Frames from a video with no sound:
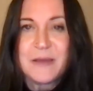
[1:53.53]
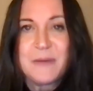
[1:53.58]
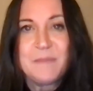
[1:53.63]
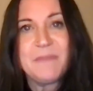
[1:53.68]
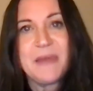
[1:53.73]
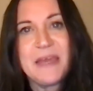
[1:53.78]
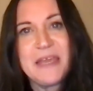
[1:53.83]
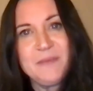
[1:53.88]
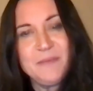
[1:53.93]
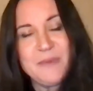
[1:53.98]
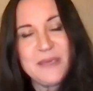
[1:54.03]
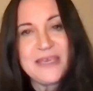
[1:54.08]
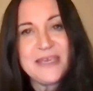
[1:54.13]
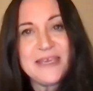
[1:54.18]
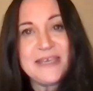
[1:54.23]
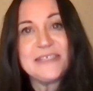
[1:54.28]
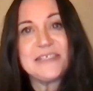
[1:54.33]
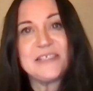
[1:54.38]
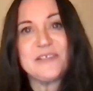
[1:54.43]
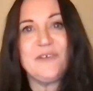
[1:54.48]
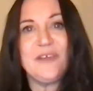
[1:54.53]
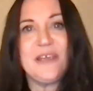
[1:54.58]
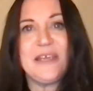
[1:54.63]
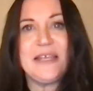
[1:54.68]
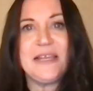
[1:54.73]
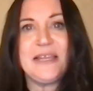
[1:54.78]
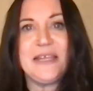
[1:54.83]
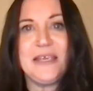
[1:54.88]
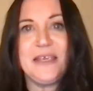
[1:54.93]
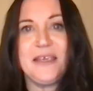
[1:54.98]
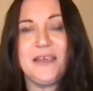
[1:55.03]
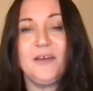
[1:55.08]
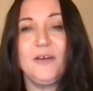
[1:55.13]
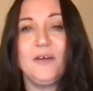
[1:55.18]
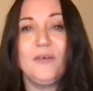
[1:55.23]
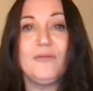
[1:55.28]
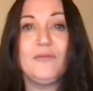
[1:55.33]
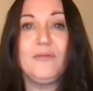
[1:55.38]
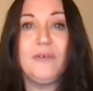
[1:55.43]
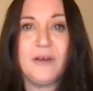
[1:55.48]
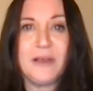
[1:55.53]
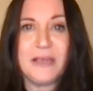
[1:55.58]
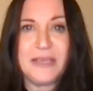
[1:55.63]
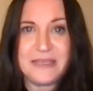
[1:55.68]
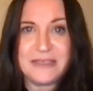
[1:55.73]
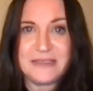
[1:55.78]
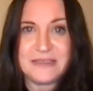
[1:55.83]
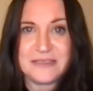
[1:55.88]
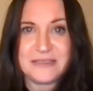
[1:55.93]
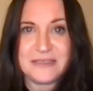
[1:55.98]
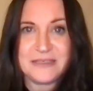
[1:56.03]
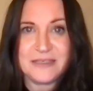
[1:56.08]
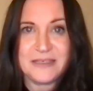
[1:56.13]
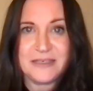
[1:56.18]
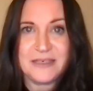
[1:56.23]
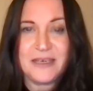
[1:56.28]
Maybe it's feeling right,